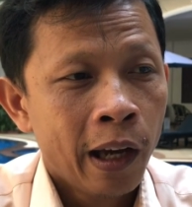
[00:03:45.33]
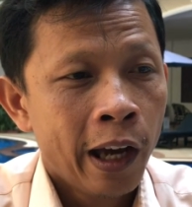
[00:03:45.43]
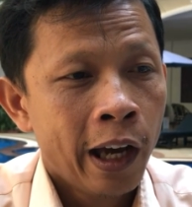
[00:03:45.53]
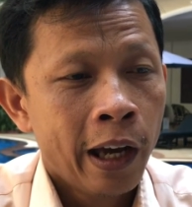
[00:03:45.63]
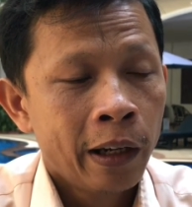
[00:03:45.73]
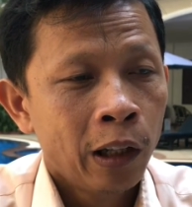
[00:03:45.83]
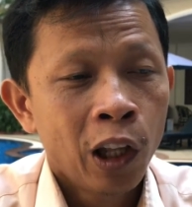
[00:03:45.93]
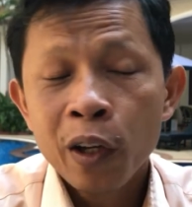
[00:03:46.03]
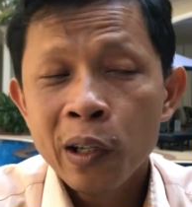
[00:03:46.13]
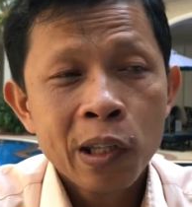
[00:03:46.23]
And um, a
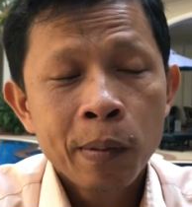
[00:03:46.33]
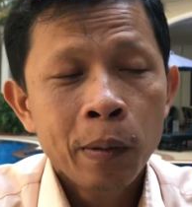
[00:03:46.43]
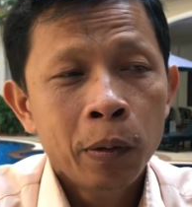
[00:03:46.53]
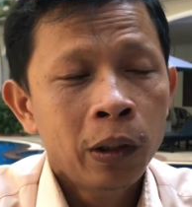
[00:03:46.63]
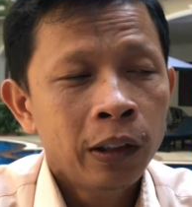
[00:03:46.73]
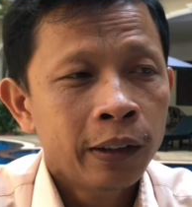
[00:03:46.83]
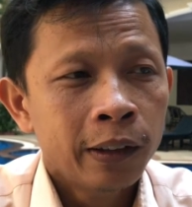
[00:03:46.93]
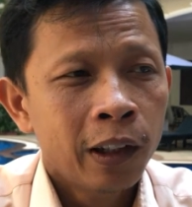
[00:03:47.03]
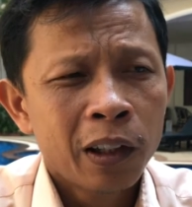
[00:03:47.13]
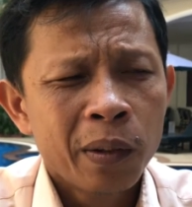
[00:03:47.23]
lot of these people,
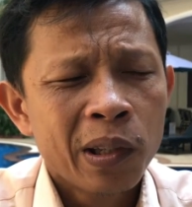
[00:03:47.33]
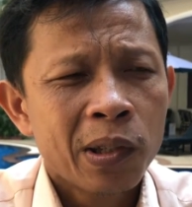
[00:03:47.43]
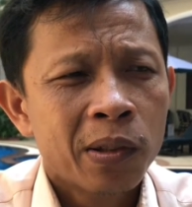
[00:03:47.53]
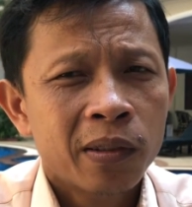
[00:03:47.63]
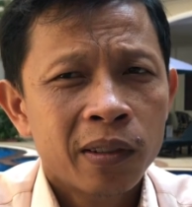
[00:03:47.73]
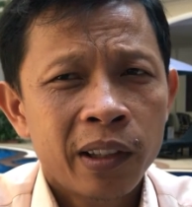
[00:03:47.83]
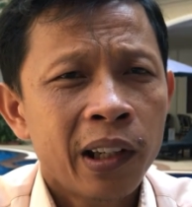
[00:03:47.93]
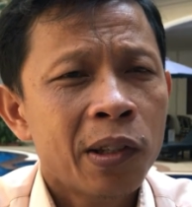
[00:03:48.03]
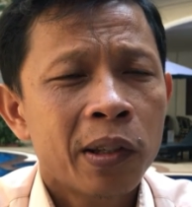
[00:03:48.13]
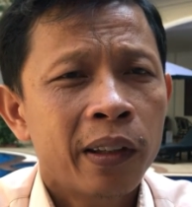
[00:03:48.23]
a lot of these
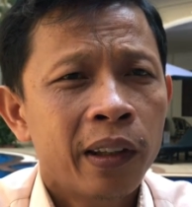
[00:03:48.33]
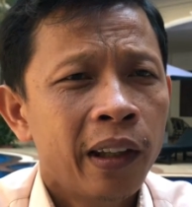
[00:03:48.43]
kids,